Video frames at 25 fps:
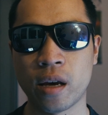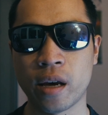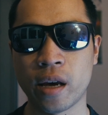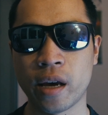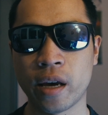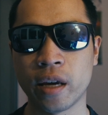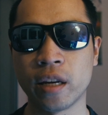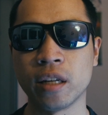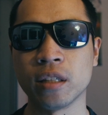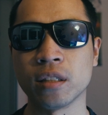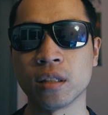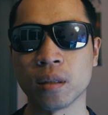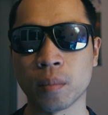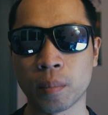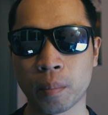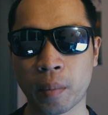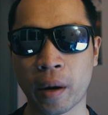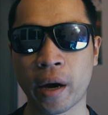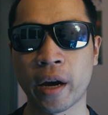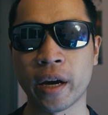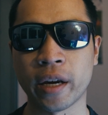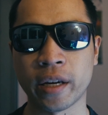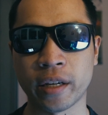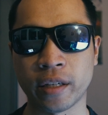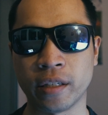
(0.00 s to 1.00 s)
it is a
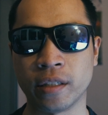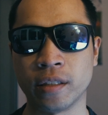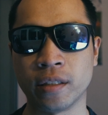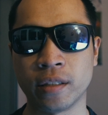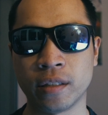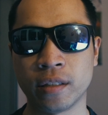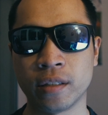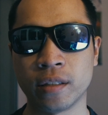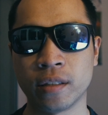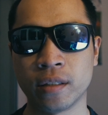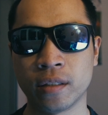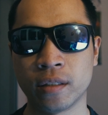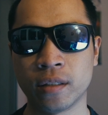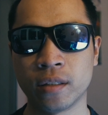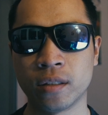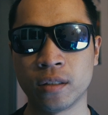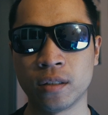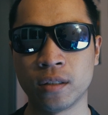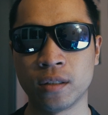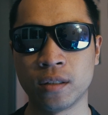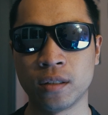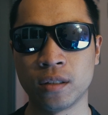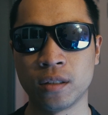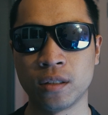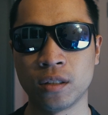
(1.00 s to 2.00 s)
pain
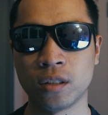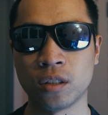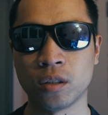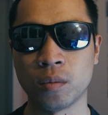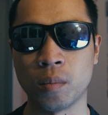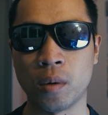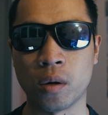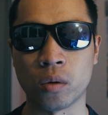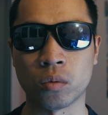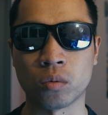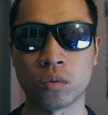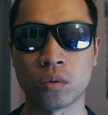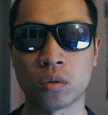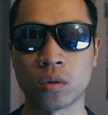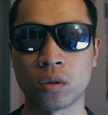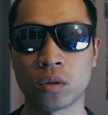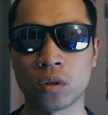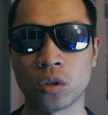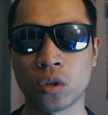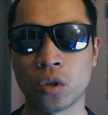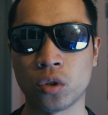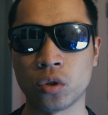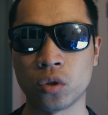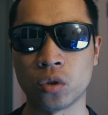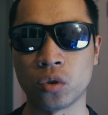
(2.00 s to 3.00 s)
to
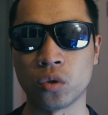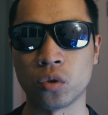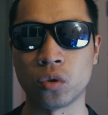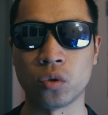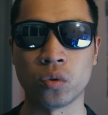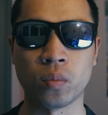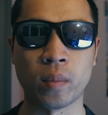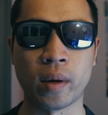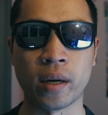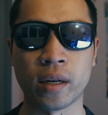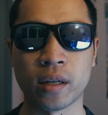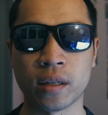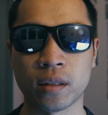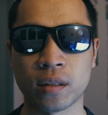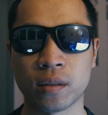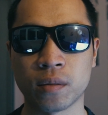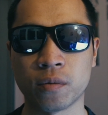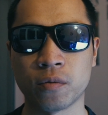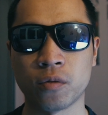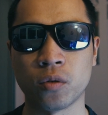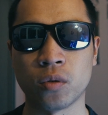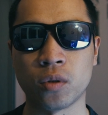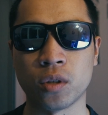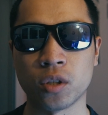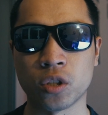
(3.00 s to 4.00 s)
make the
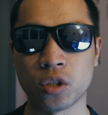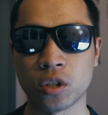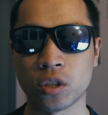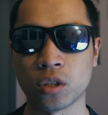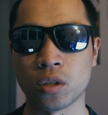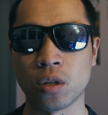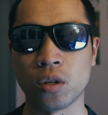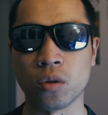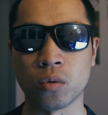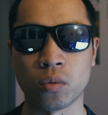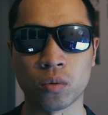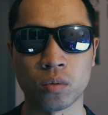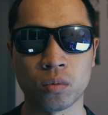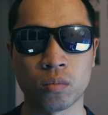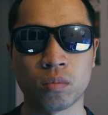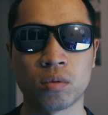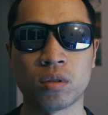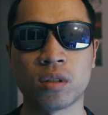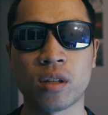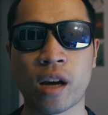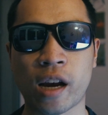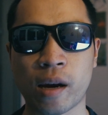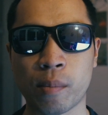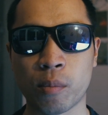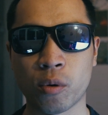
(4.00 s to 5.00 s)
footages look
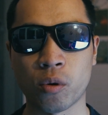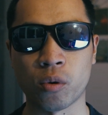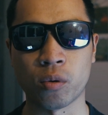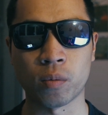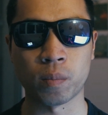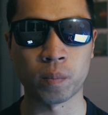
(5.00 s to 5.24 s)
stable.